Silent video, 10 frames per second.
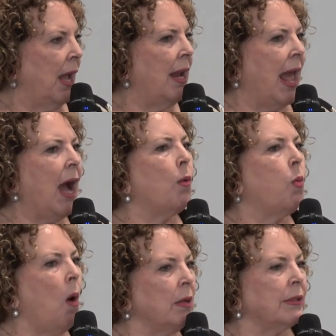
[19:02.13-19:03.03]
And our
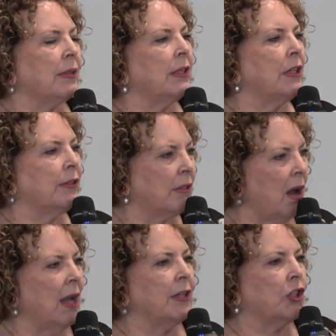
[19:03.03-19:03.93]
wants are
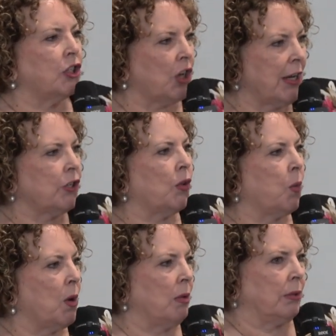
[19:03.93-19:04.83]
designed to change the
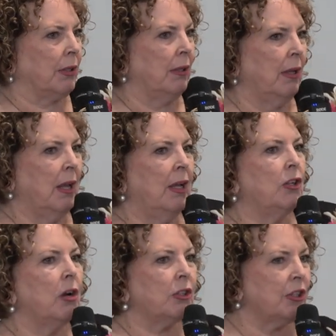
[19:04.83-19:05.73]
world.
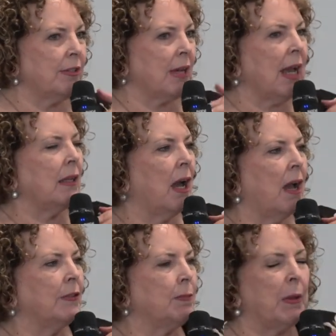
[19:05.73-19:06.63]
Not just our
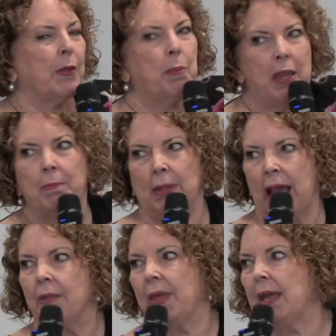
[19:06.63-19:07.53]
lives, but the people
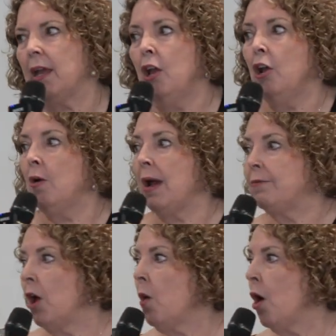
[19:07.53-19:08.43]
out there who have
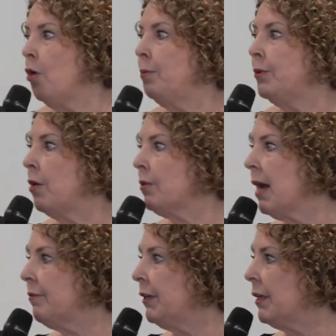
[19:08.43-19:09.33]
no hope, no
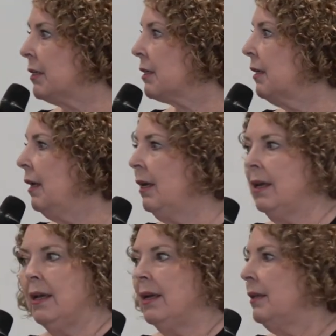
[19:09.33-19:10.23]
covenant,
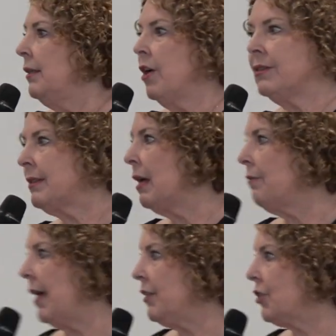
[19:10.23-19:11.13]
no
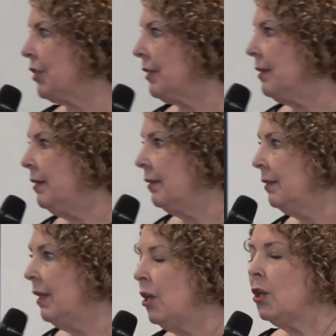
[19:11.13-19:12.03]
salvation,
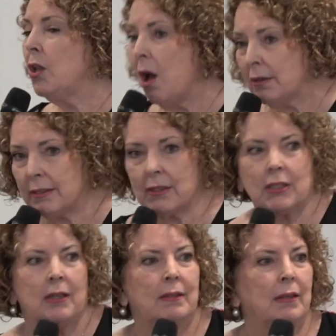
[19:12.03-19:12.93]

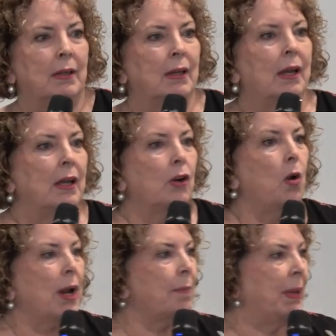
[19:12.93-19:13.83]
lost,
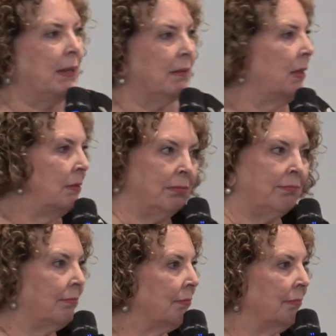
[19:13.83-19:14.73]
caught up in
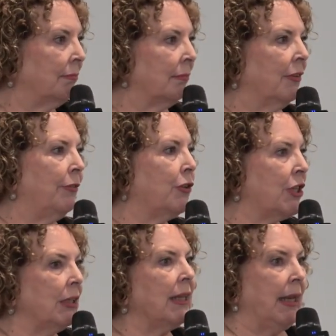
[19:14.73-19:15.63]

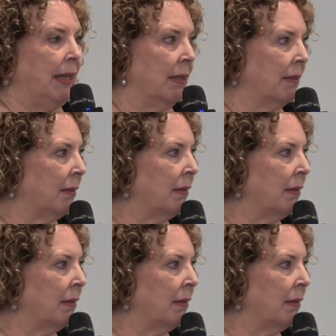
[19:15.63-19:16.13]
futility.